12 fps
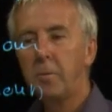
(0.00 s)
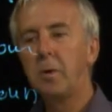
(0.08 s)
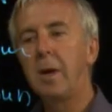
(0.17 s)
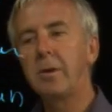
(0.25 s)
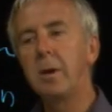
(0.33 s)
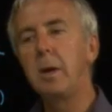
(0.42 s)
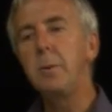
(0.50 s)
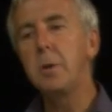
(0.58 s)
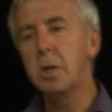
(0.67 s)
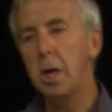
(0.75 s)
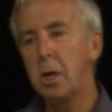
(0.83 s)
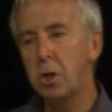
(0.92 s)
So that's a
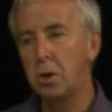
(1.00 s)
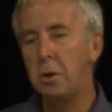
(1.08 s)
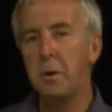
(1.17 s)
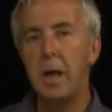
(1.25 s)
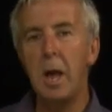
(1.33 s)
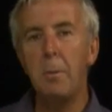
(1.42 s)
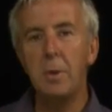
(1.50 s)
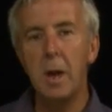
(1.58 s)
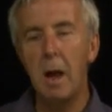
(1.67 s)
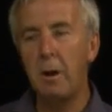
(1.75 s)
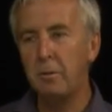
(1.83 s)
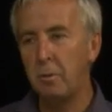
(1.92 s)
limitation on how many
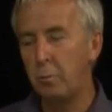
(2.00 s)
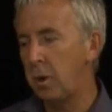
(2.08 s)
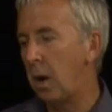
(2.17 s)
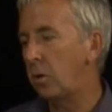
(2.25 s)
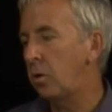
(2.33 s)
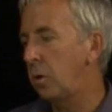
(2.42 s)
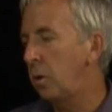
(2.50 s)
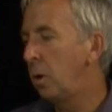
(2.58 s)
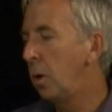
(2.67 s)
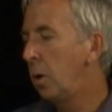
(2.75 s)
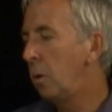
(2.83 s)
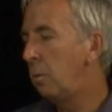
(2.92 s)
hours of production
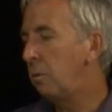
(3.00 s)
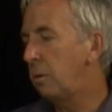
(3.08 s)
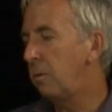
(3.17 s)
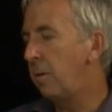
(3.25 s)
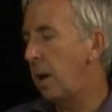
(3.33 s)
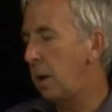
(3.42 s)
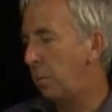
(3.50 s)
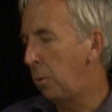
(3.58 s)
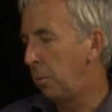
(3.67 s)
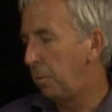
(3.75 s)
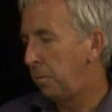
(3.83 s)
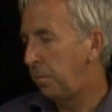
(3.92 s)
we've got available.